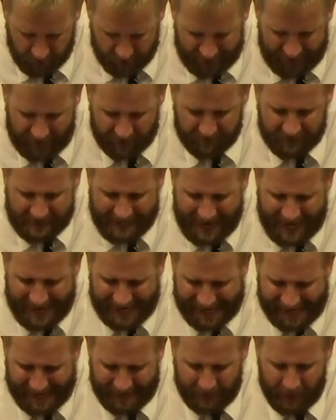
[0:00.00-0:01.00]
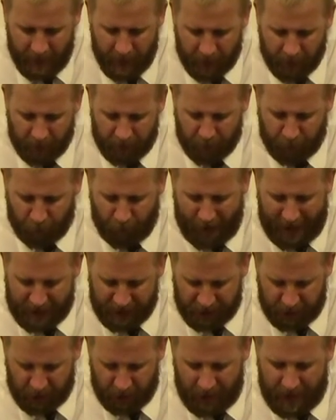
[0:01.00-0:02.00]
They have taken the
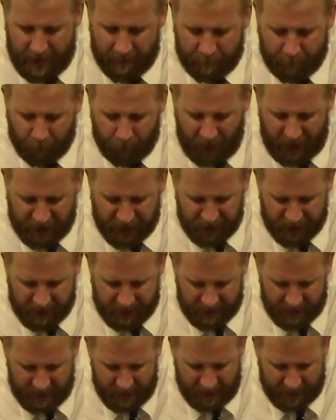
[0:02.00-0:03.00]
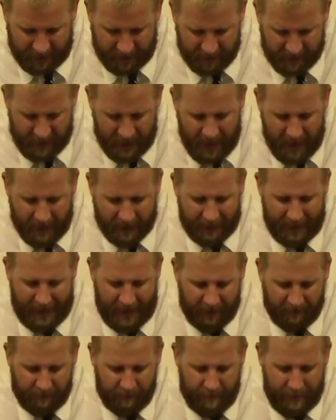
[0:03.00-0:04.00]
treasure and precious things. They
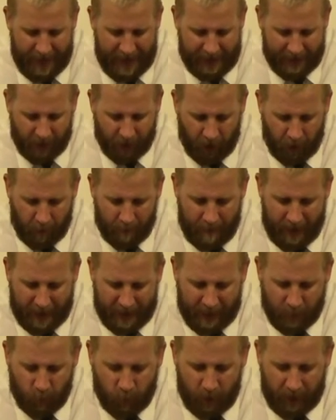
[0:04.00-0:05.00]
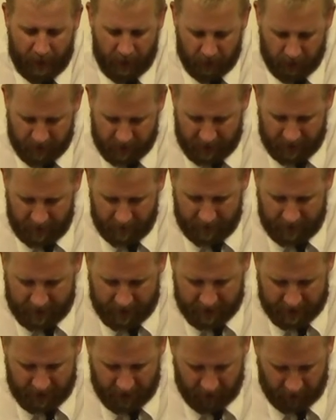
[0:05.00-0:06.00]
have made her many widows in the
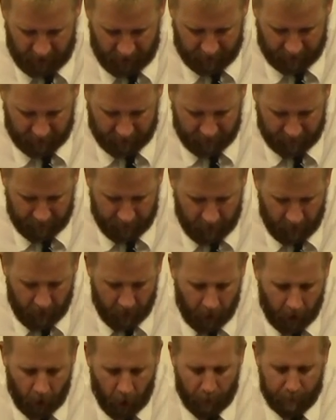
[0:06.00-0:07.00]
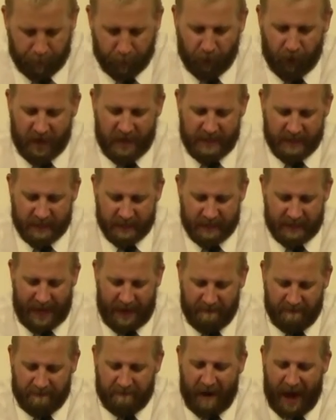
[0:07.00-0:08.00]
midst thereof. Her priests
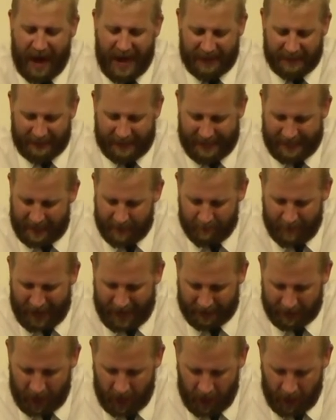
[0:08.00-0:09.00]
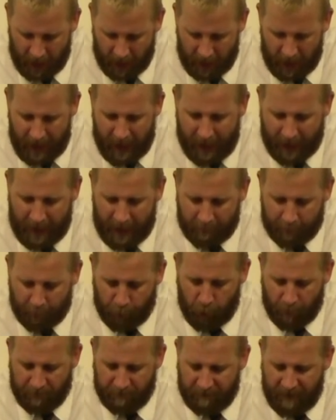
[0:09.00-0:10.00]
have violated my law and have
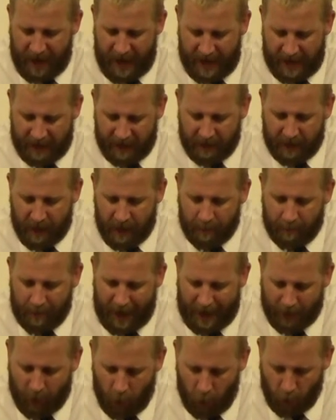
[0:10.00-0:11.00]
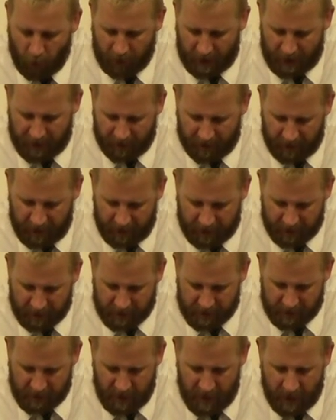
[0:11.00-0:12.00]
profaned mine holy
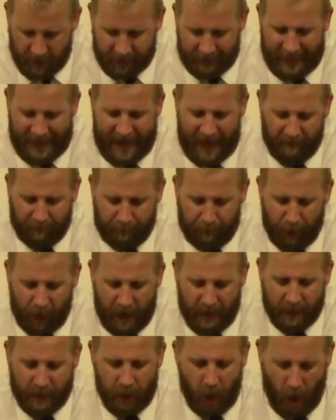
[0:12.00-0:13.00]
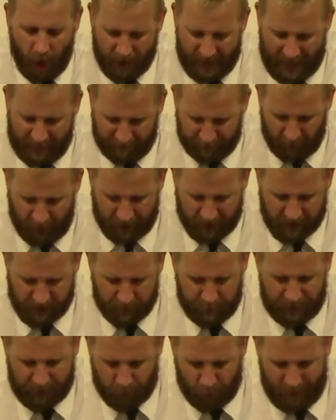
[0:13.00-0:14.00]
things. They have put no difference
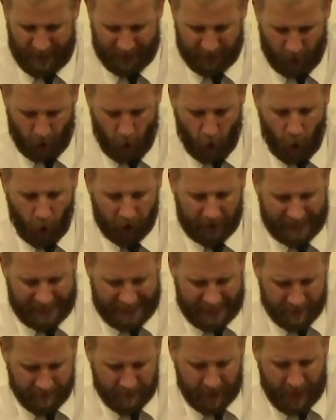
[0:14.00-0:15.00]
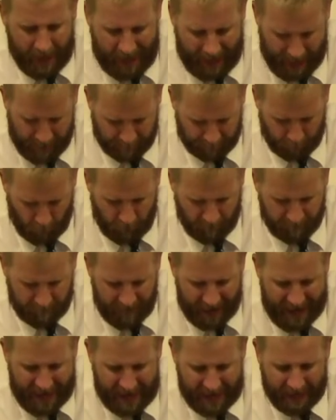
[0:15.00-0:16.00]
between the holy and
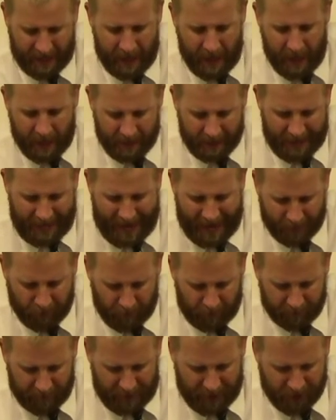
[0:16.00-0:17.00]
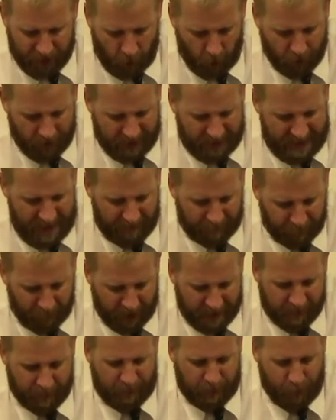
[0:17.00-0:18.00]
profane, neither have they showed
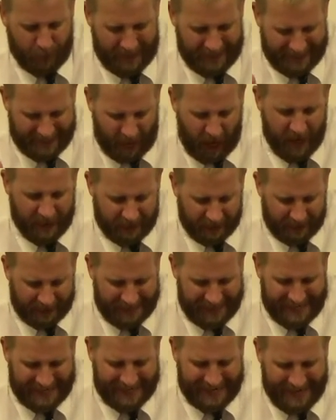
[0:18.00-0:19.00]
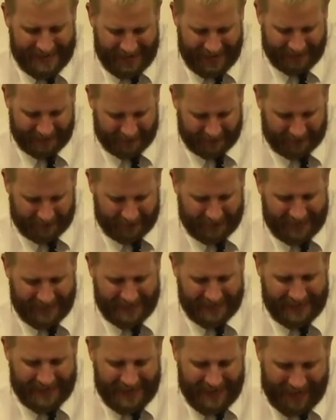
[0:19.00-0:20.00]
difference between the unclean and the
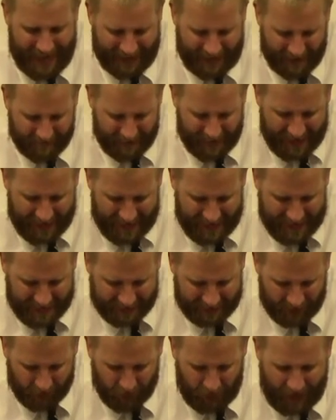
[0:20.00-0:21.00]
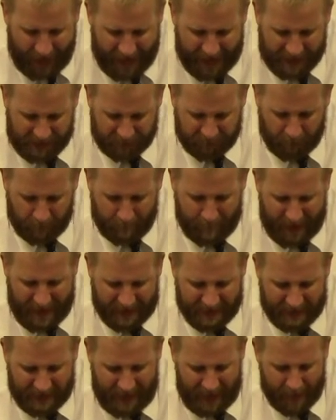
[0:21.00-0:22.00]
clean, and have hid their eyes from my
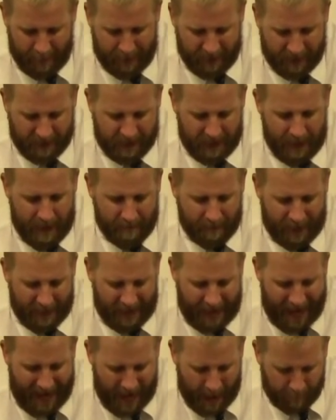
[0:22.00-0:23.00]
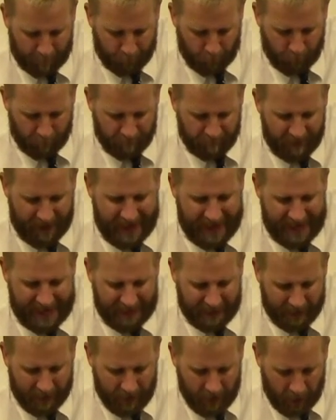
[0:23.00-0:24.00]
Sabbaths, and I am
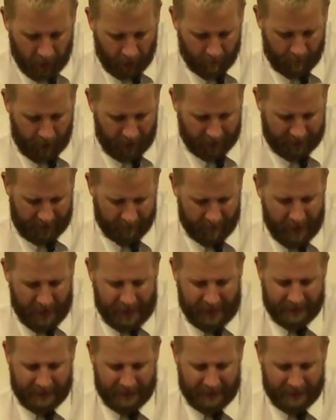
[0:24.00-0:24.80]
profaned among them.